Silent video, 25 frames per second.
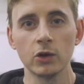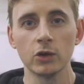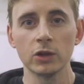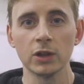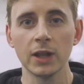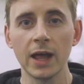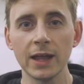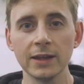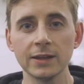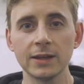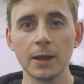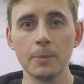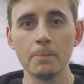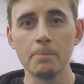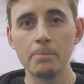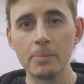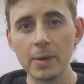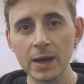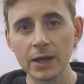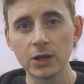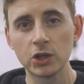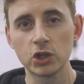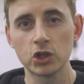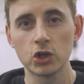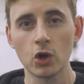landing
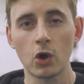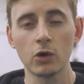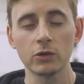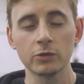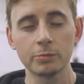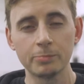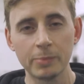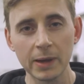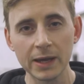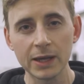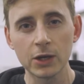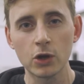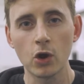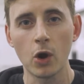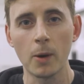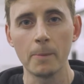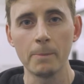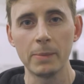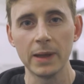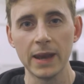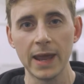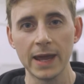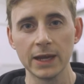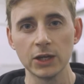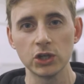big shots, big
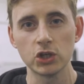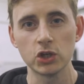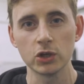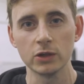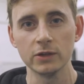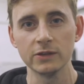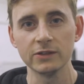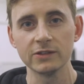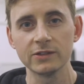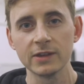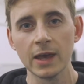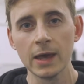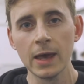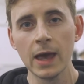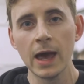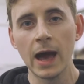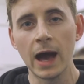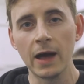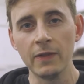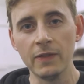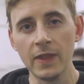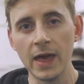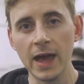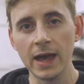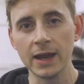combinations,
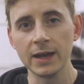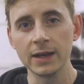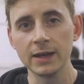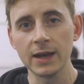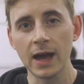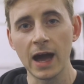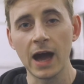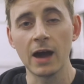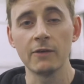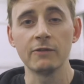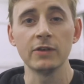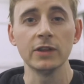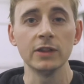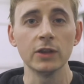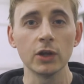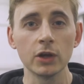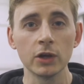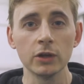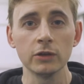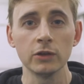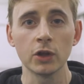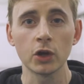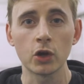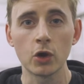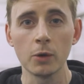and then having
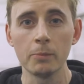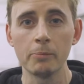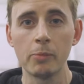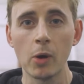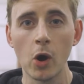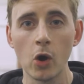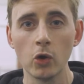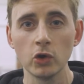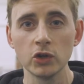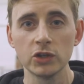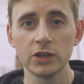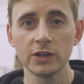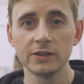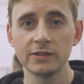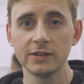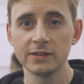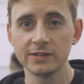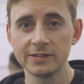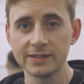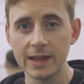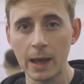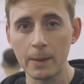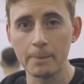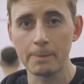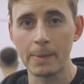the composure to
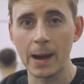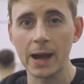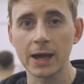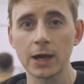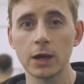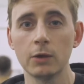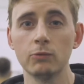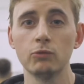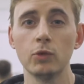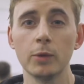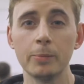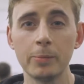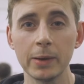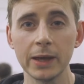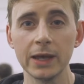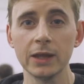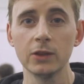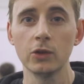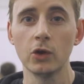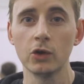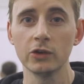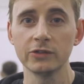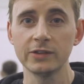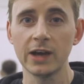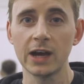step back and
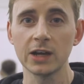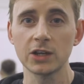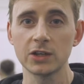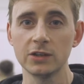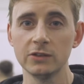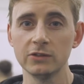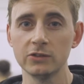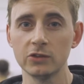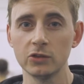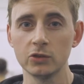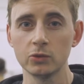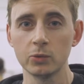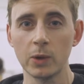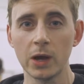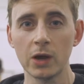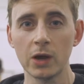repeat those actions as